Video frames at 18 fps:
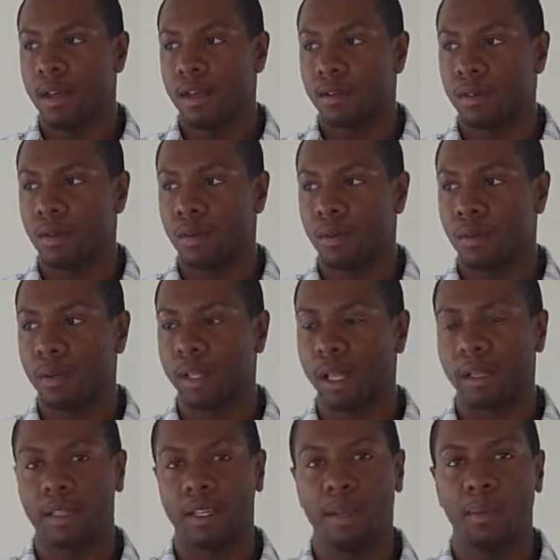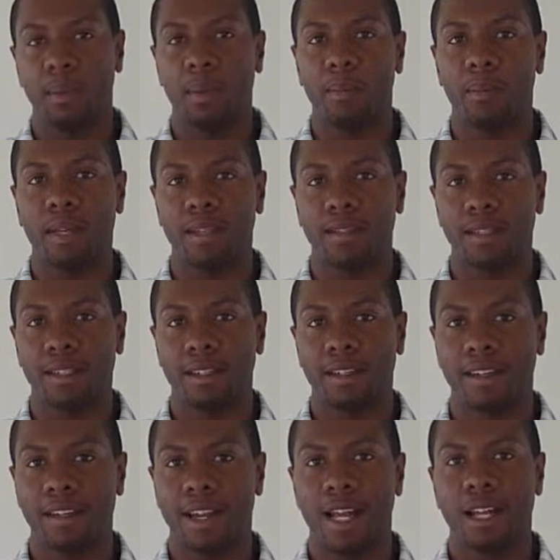so we like to keep them busy.
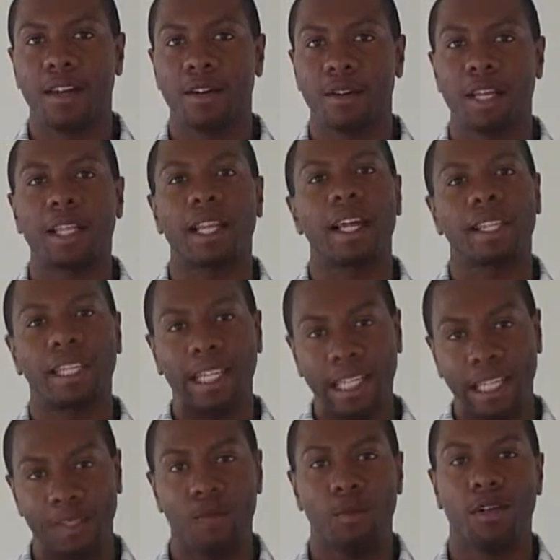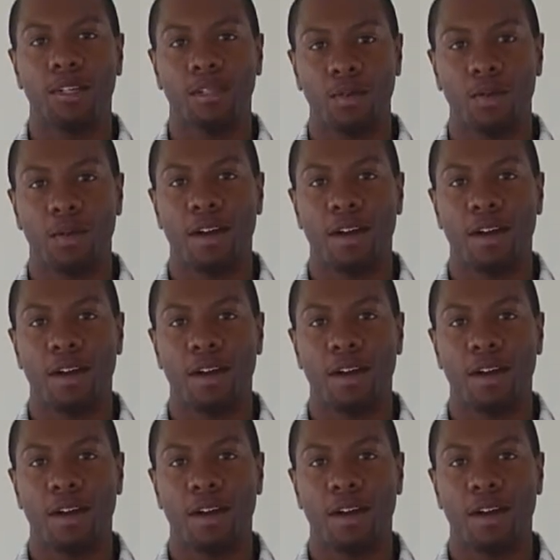And I know they like to eat once in a